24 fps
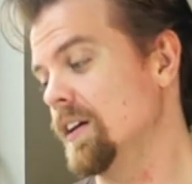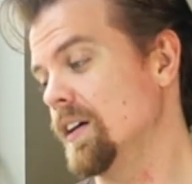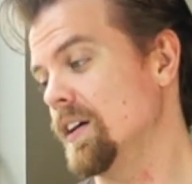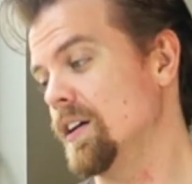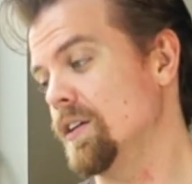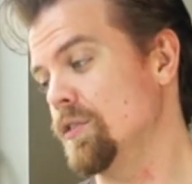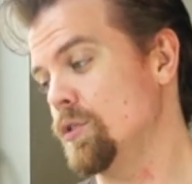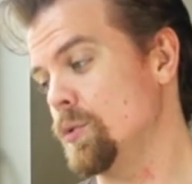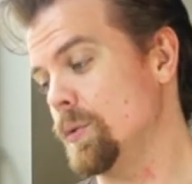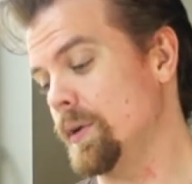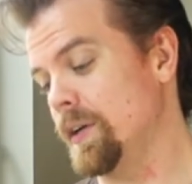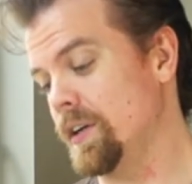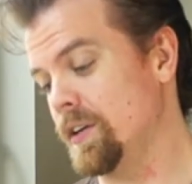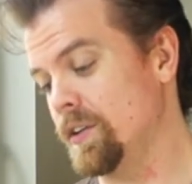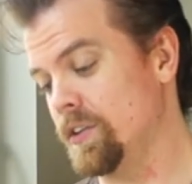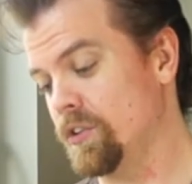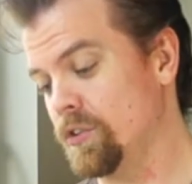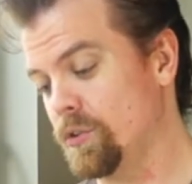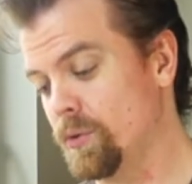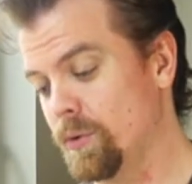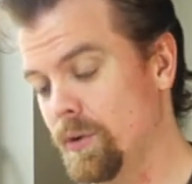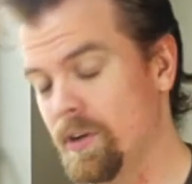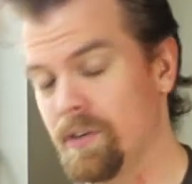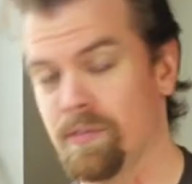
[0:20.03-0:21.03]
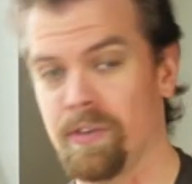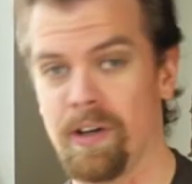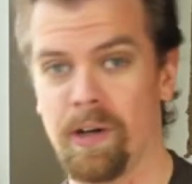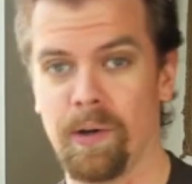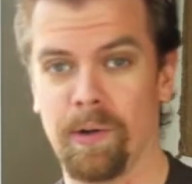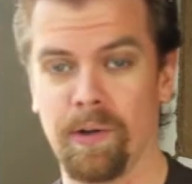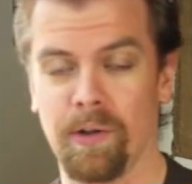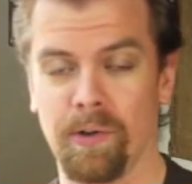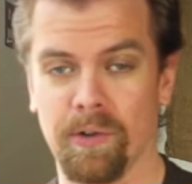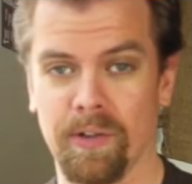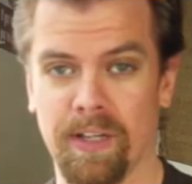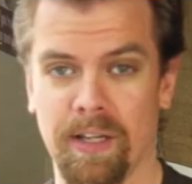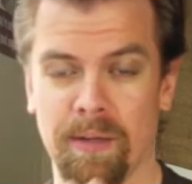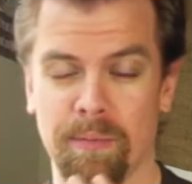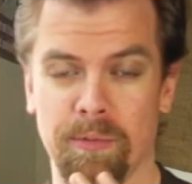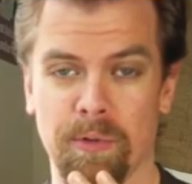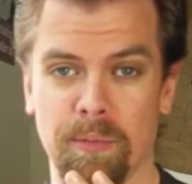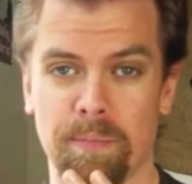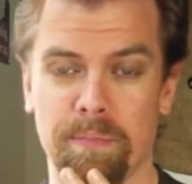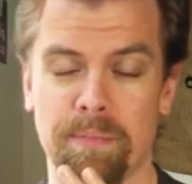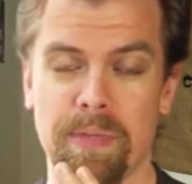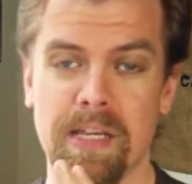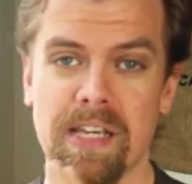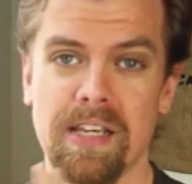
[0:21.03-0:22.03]
If you want to hear the story of how it all came
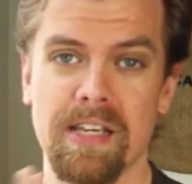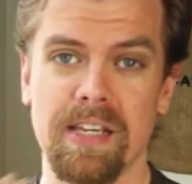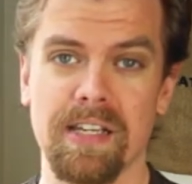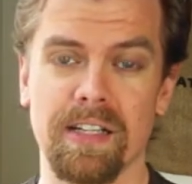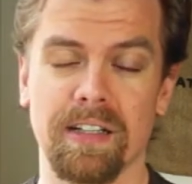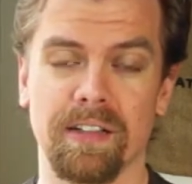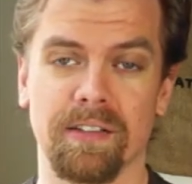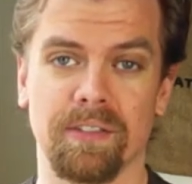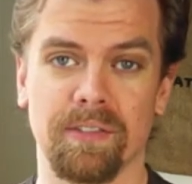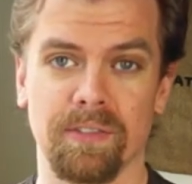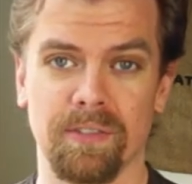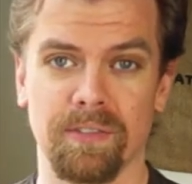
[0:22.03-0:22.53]
to be,